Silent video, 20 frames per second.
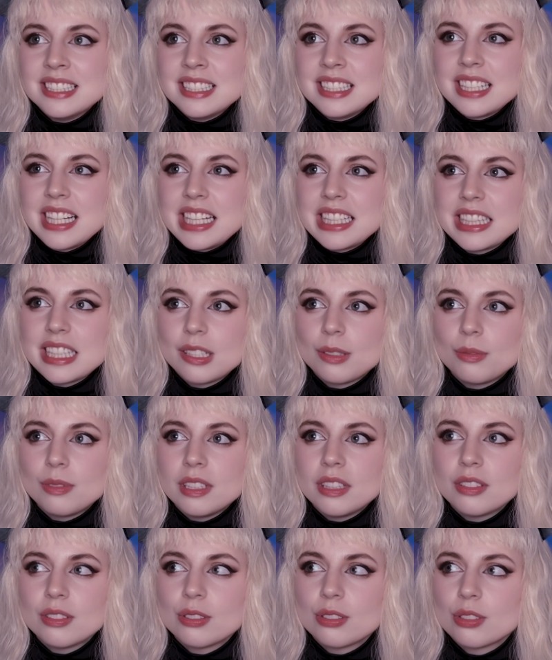Like that
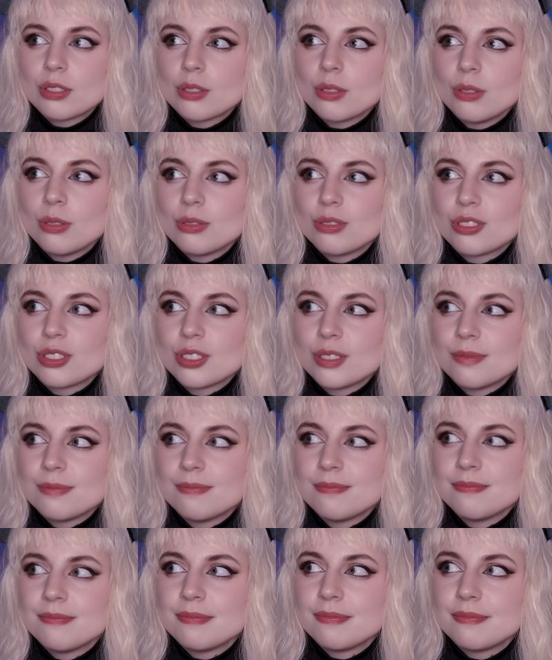Winter
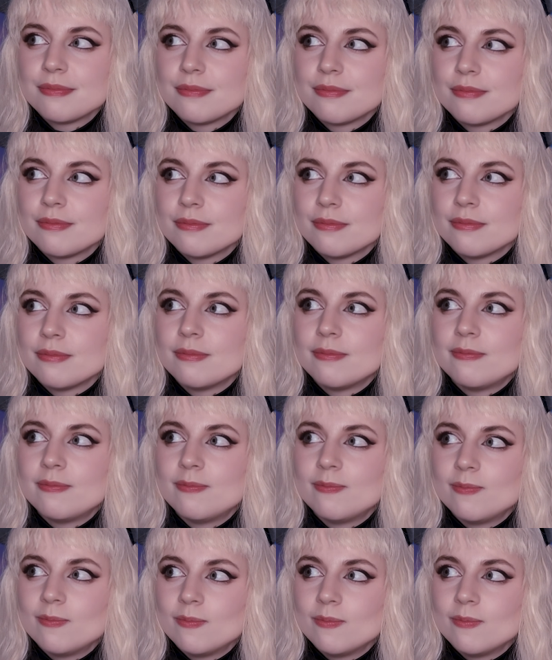Soldier.